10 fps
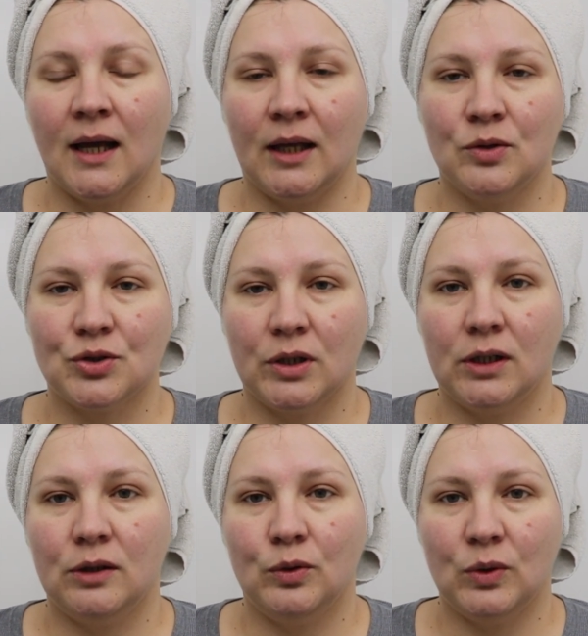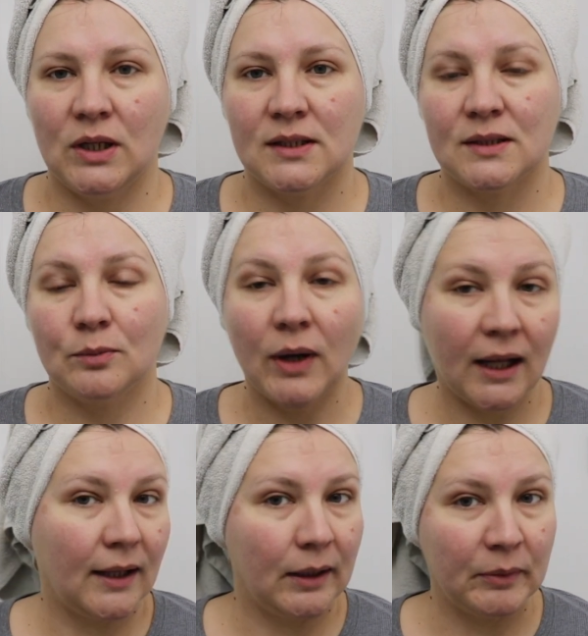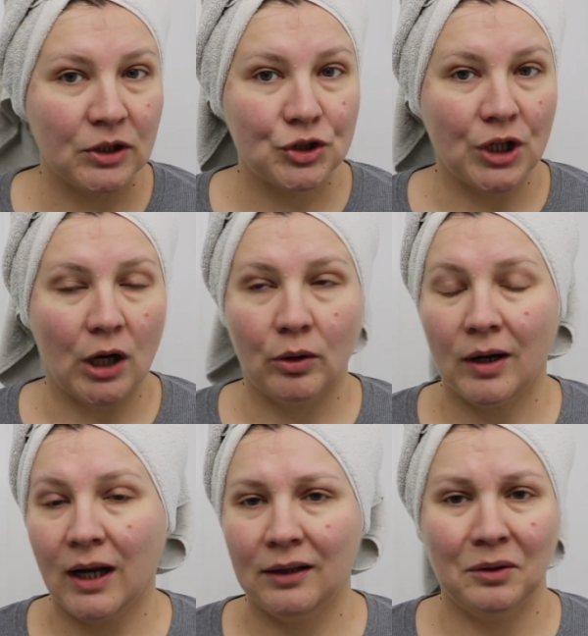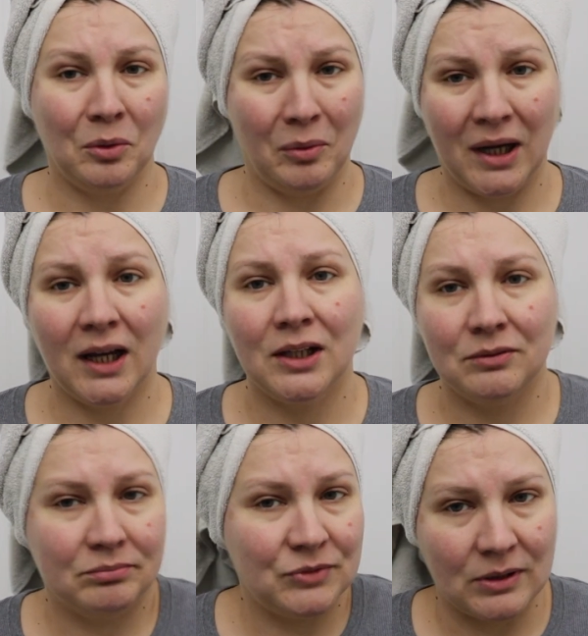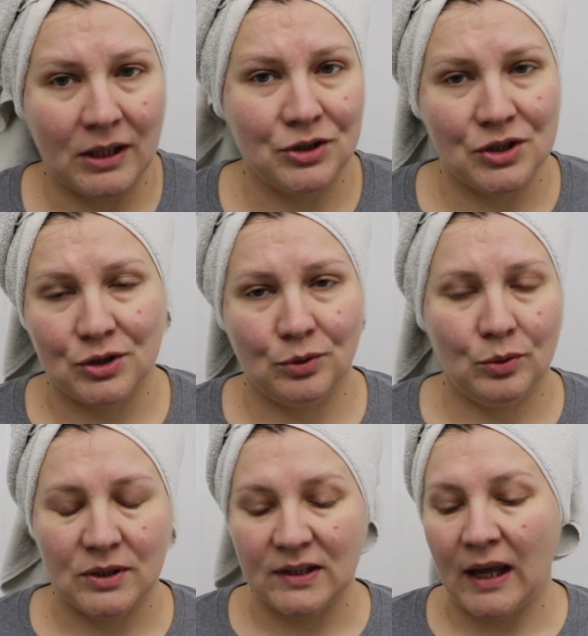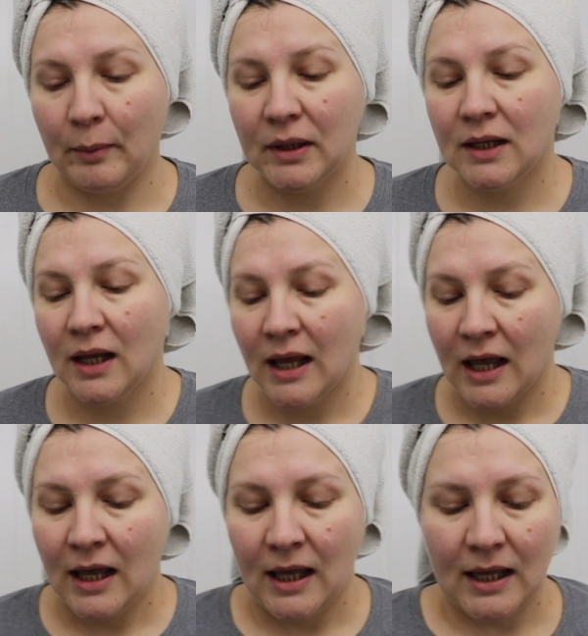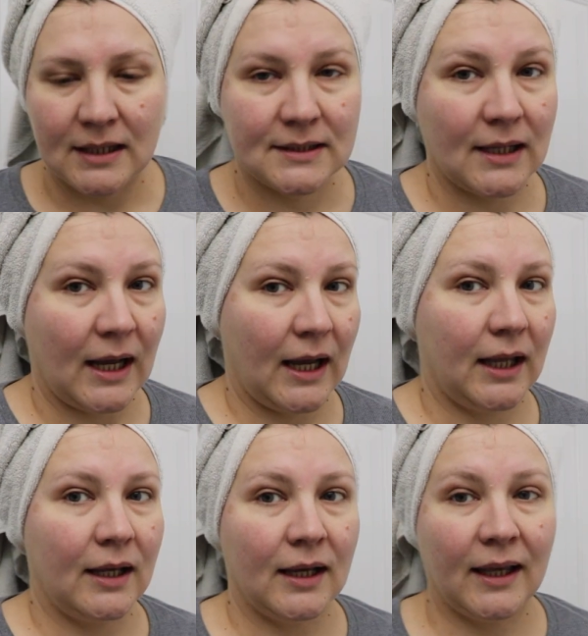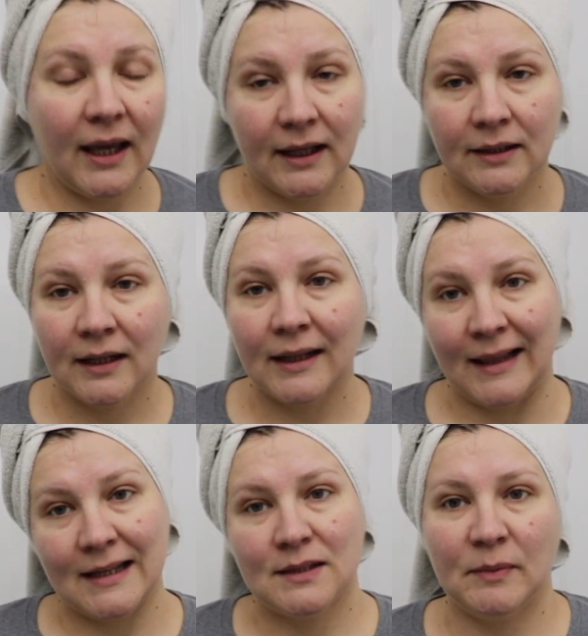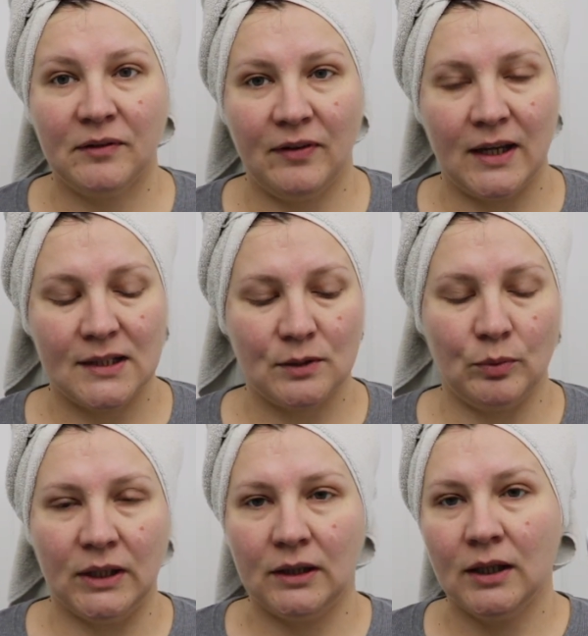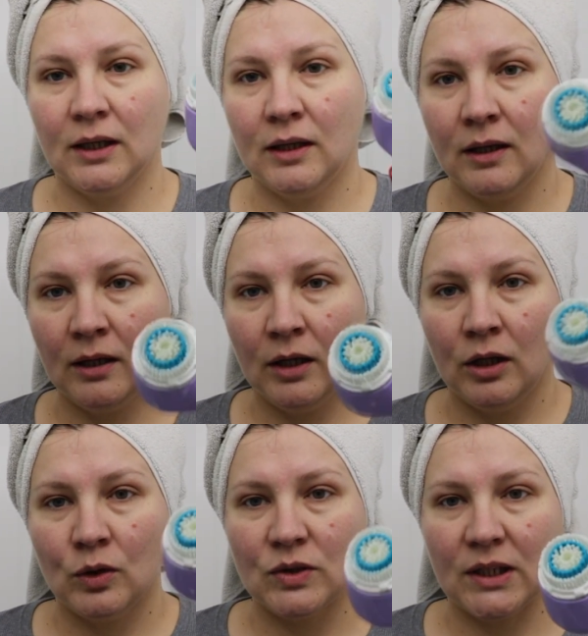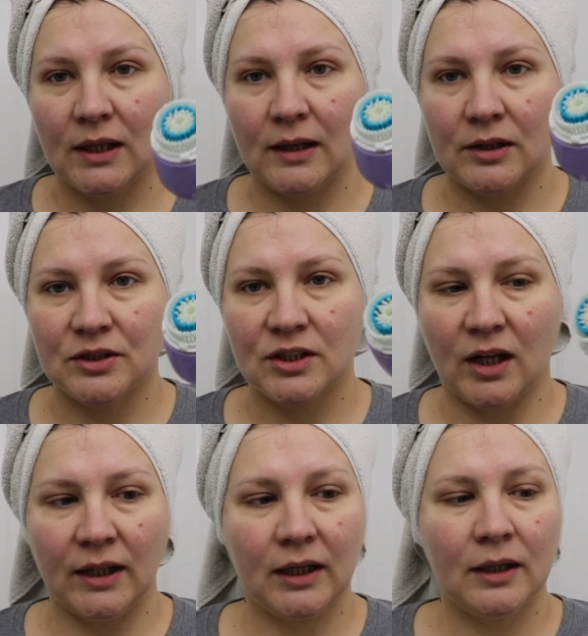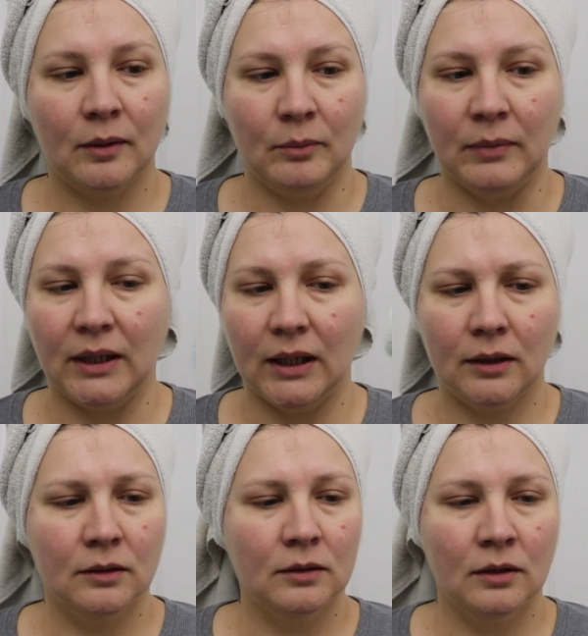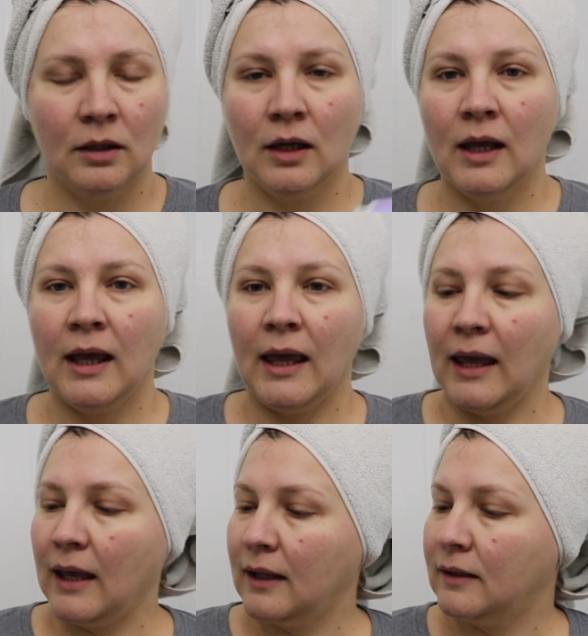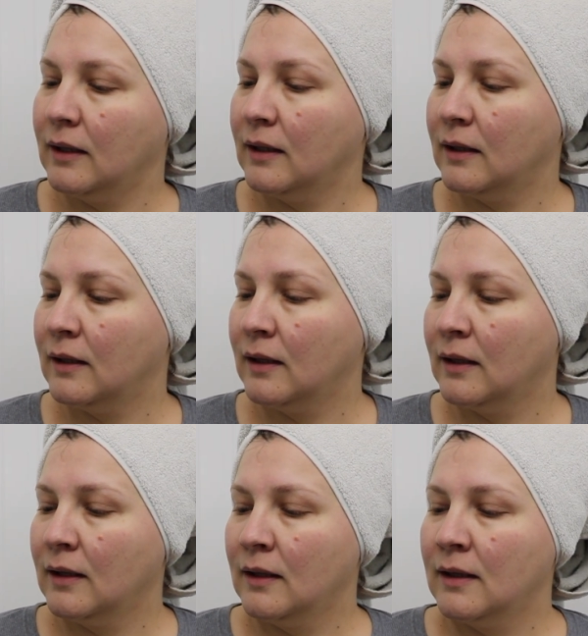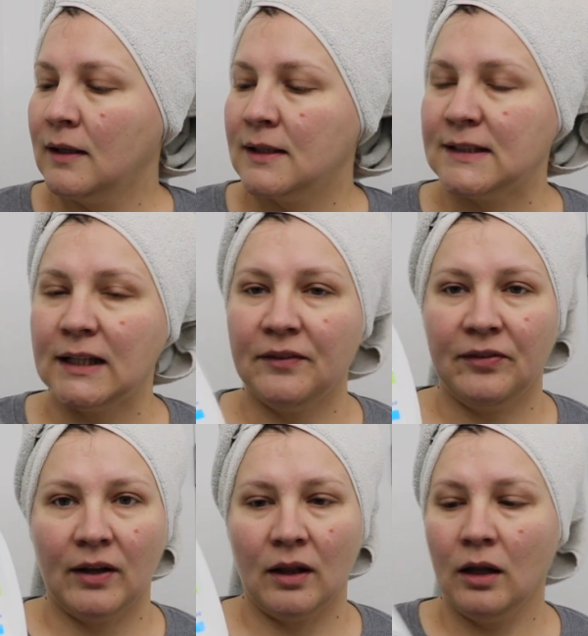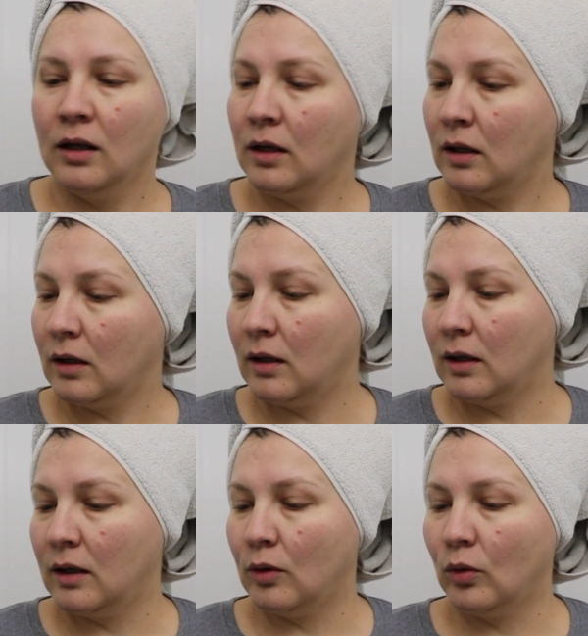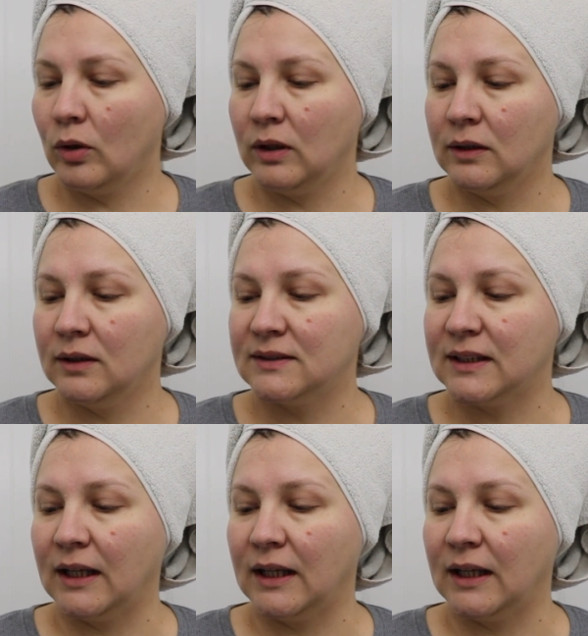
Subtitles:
I usually do this while I'm in the shower. I don't know why, I just do, it's habit. Is I again cleanse my face with using Clarisonic Mia and Cetaphil Oily